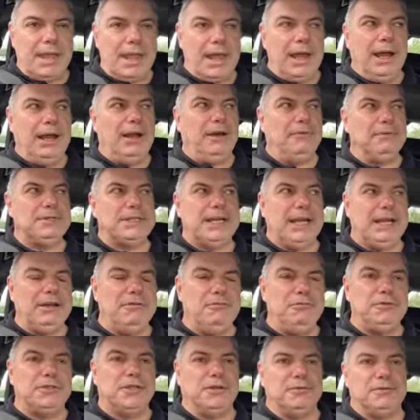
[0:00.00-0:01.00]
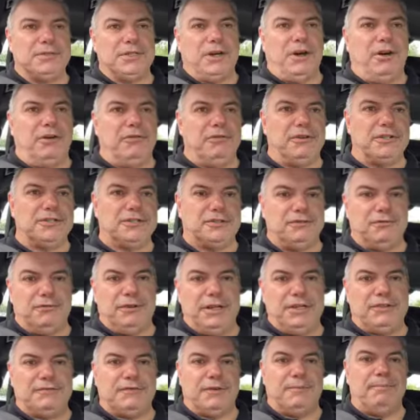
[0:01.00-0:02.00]
and I was getting all sorts of horror
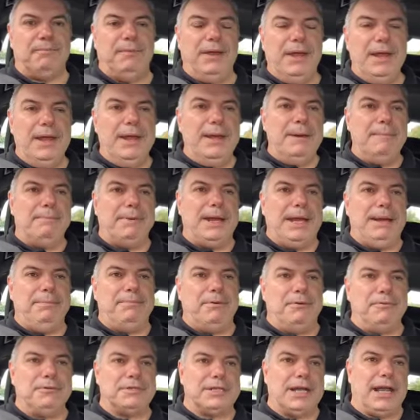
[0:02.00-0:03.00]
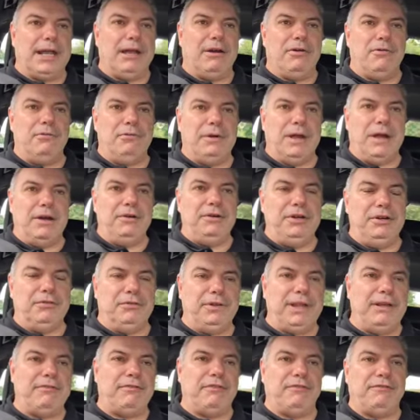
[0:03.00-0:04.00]
stories from people saying, oh no,
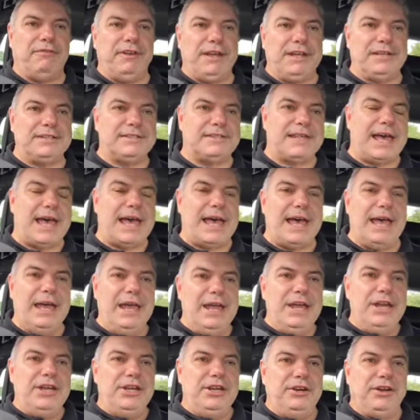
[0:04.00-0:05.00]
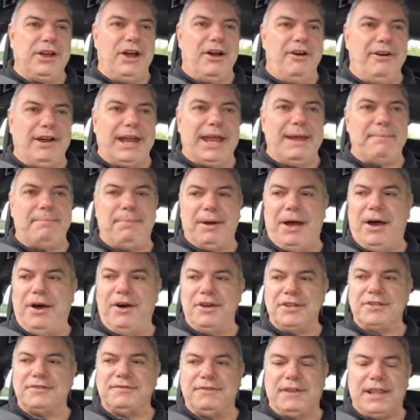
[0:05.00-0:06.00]
you'll never fix that, you can't get
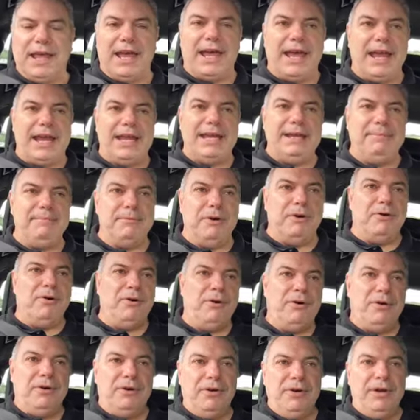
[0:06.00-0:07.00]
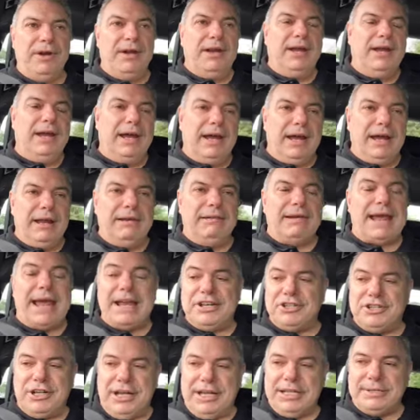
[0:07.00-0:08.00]
parts for that anymore. And
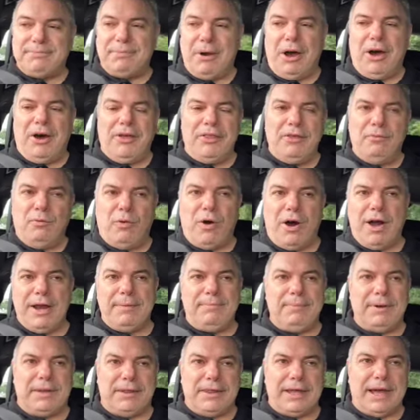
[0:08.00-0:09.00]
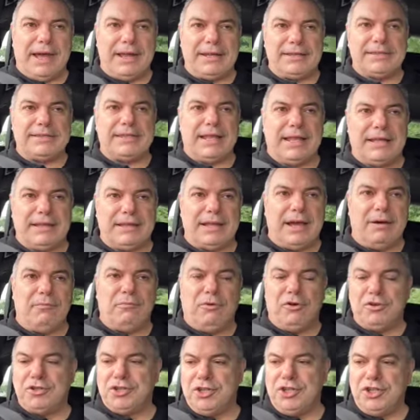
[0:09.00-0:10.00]
actually it's part of the wiper, that
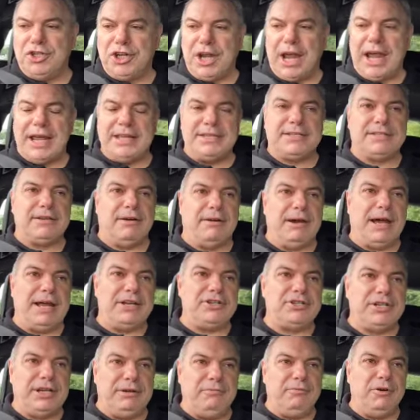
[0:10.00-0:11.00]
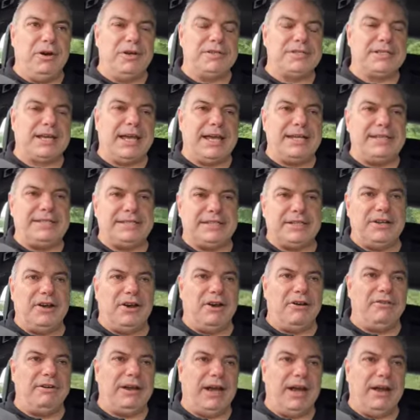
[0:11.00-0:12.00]
washer jet. So actually, worst case
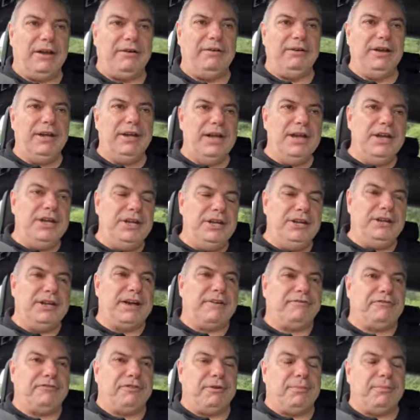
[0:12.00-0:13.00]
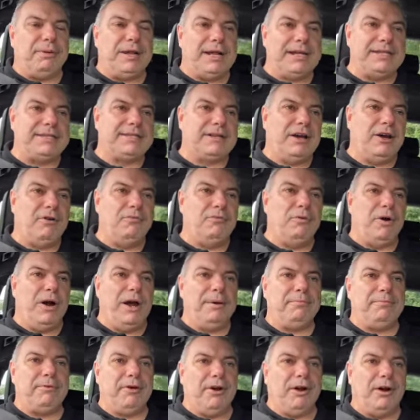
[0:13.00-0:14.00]
scenario, you'd have to replace the whole
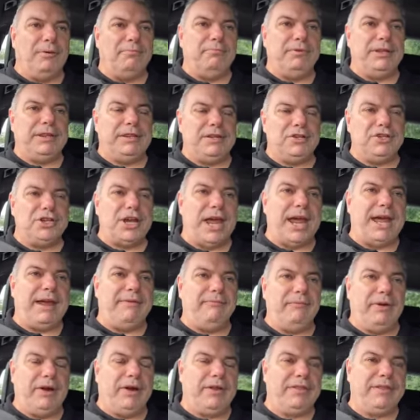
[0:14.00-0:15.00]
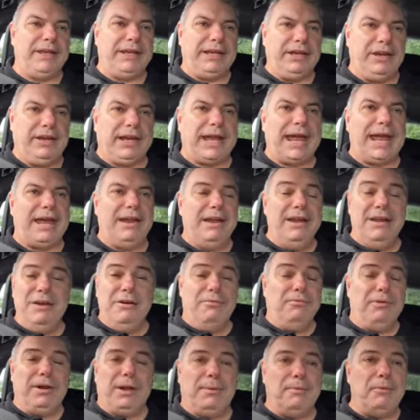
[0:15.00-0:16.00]
wiper arm with a jet, and I think you
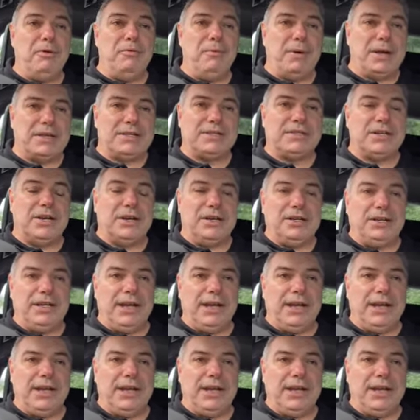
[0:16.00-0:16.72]
can, well, I'm almost certain